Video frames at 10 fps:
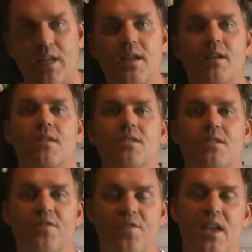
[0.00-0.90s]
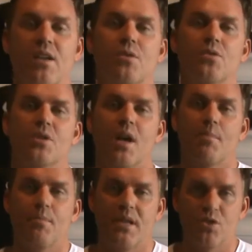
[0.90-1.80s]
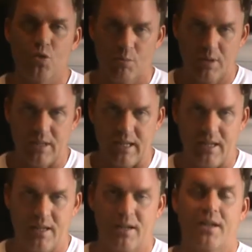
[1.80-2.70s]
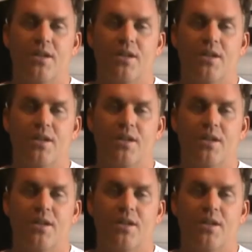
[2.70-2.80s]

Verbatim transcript: years and fails miserably.